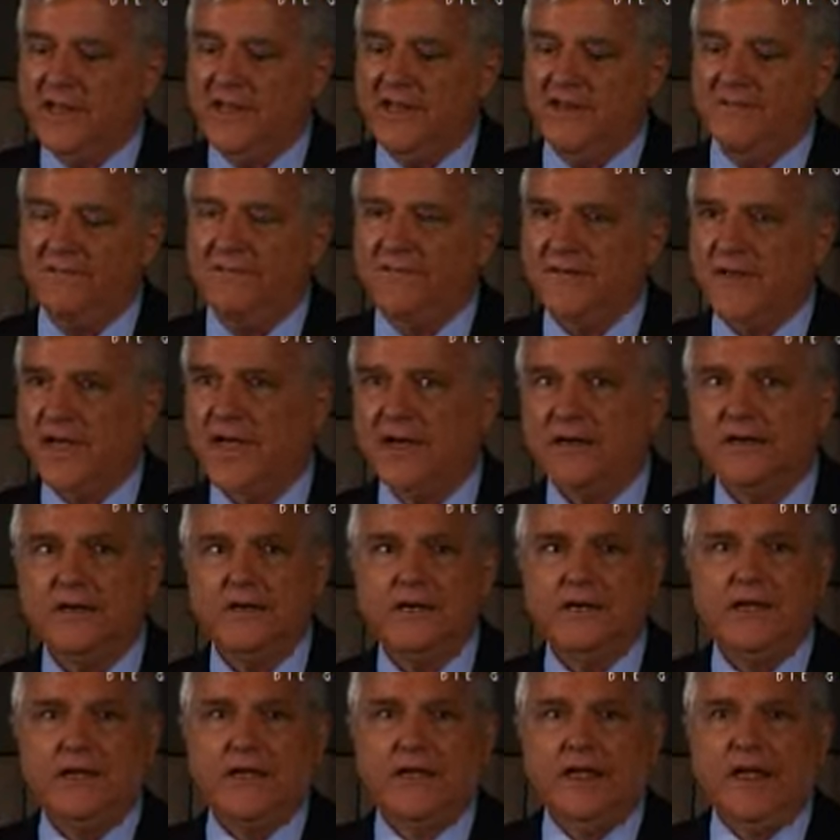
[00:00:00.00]
In fact,
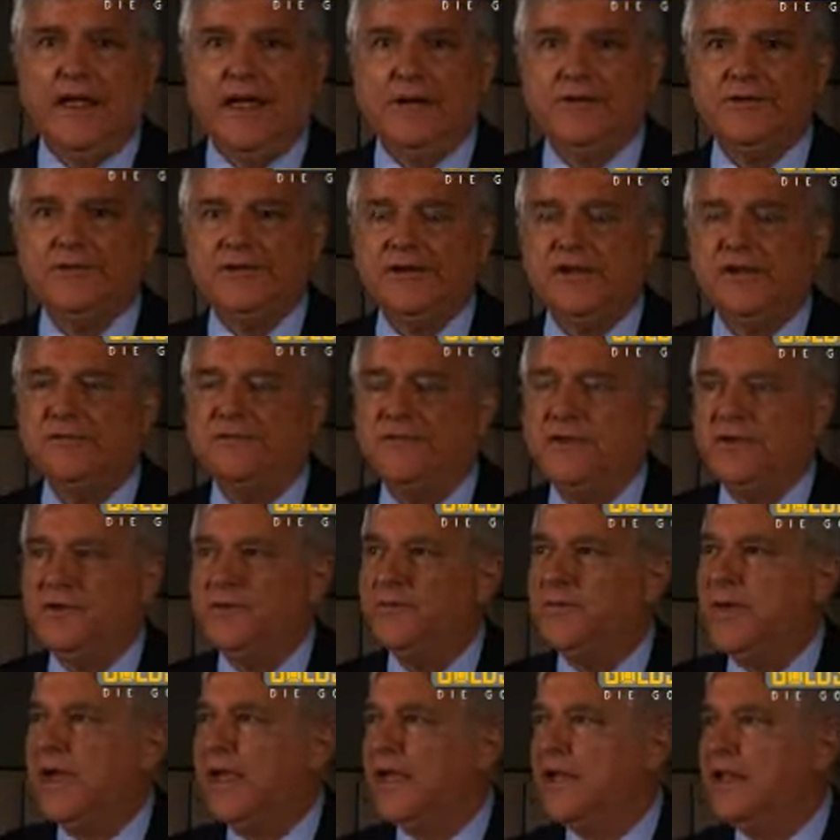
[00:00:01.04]
I was
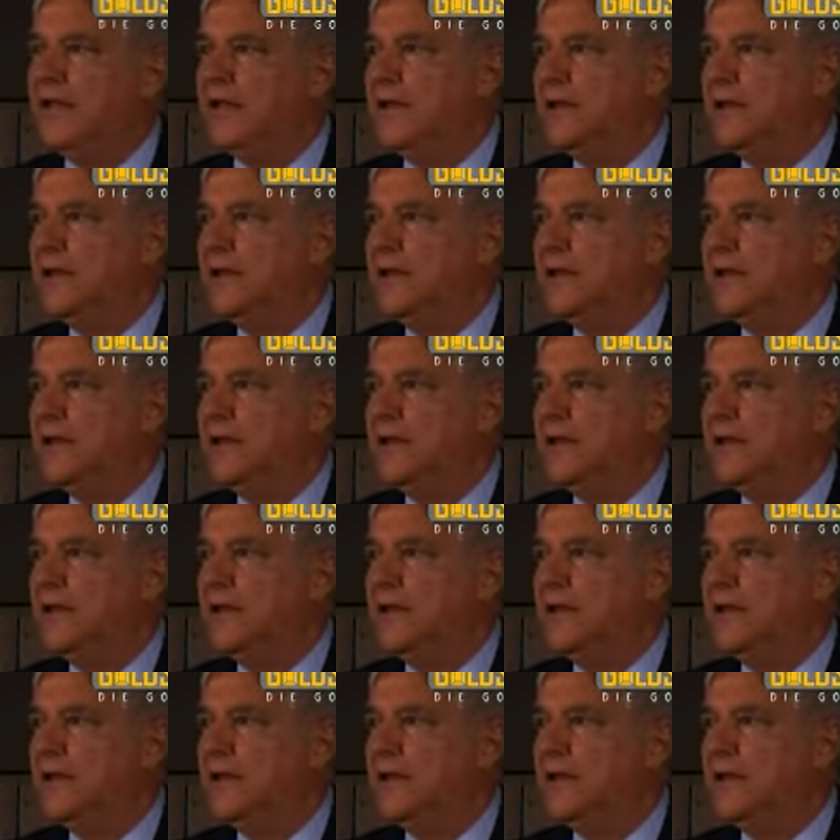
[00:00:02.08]
interviewed back